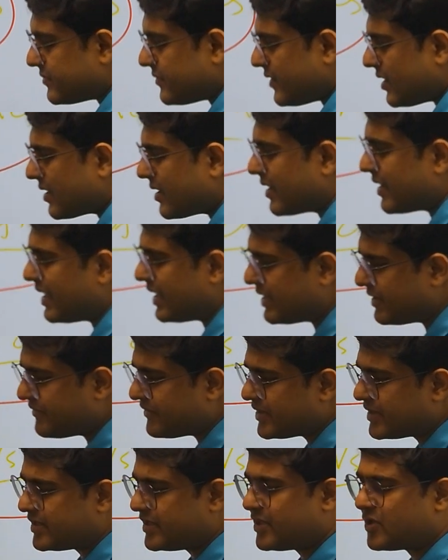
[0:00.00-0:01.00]
connect with
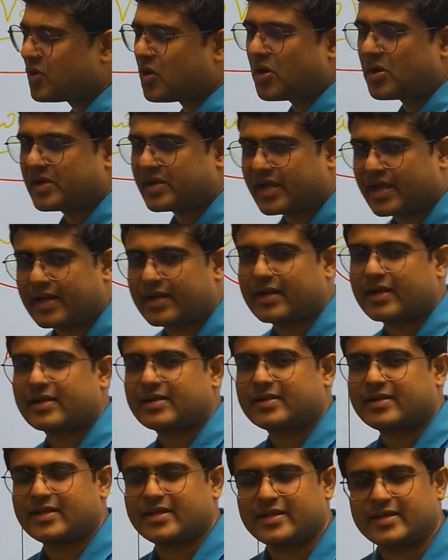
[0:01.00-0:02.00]
the
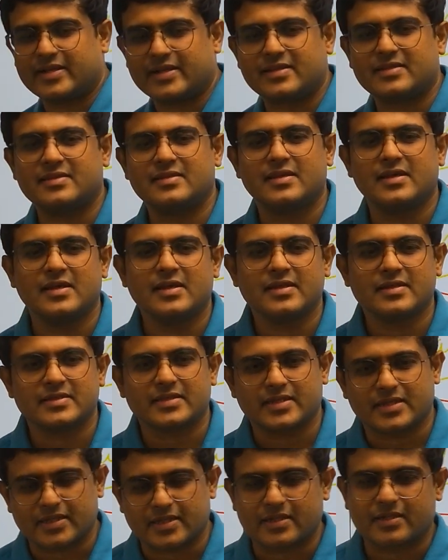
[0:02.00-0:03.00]
contrarian
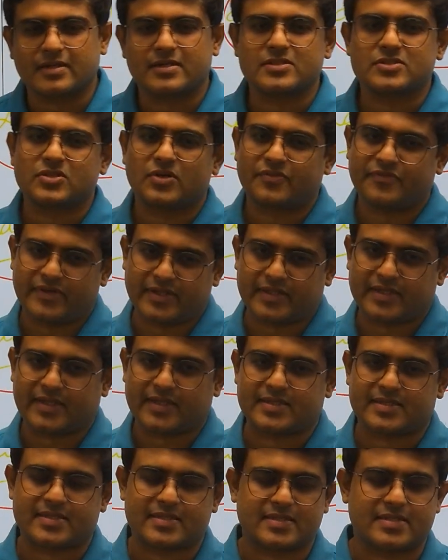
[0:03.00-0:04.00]
thinkers of
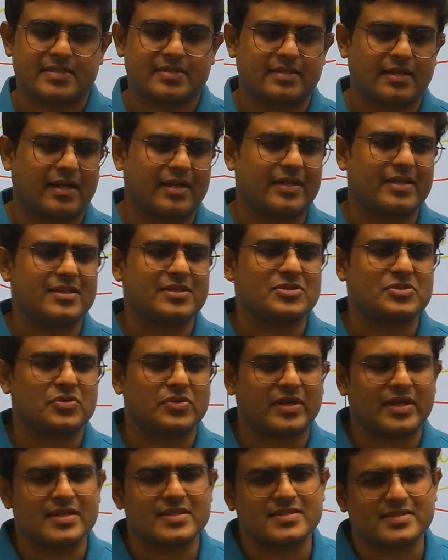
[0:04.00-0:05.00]
ethics. That is, you
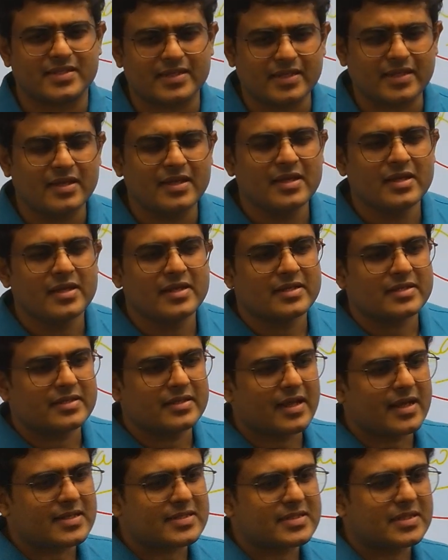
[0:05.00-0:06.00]
can say the
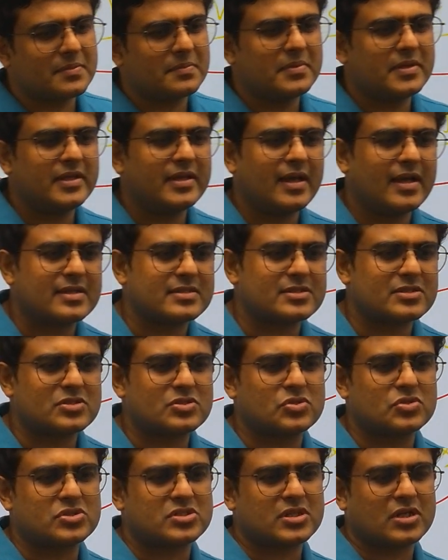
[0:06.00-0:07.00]
assembly has a
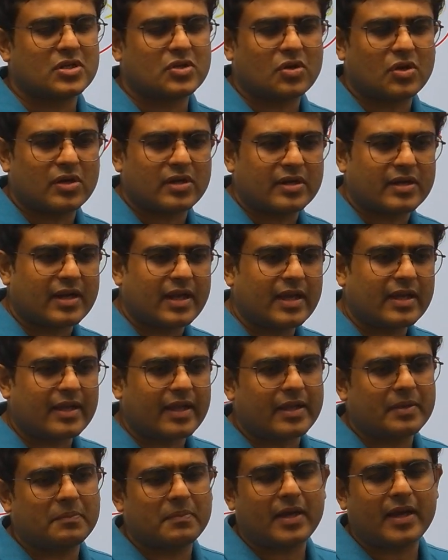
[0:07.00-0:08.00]
social contract,
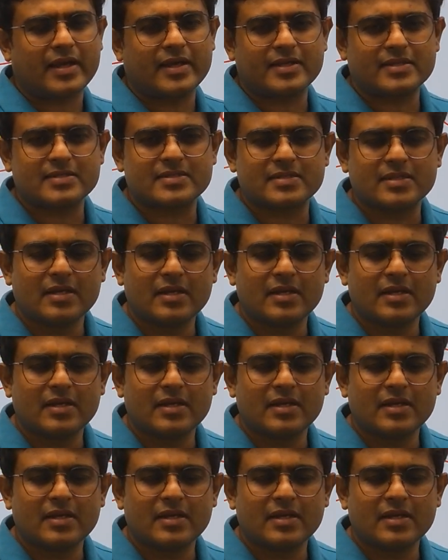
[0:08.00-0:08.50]
and by its